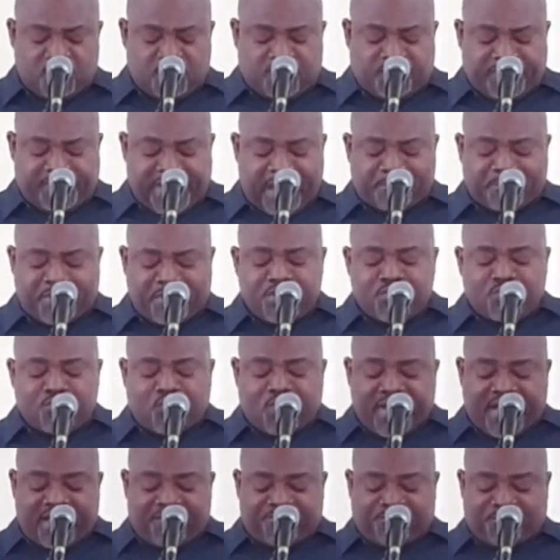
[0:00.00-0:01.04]
that my
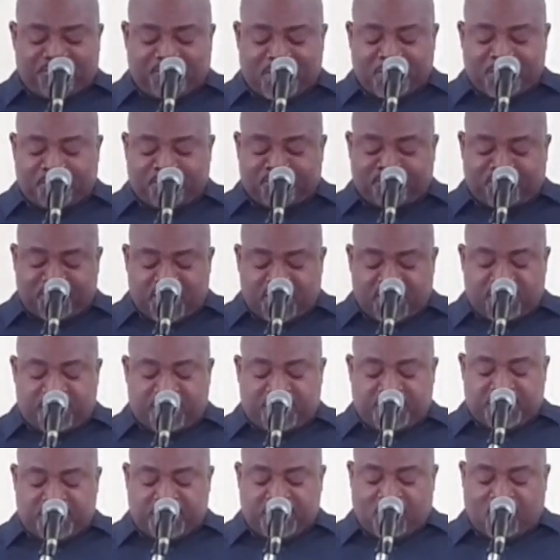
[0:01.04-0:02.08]
wrath may
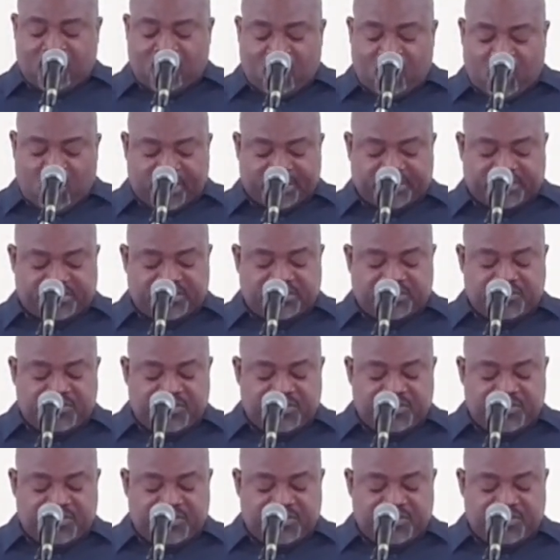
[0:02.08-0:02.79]
burn hot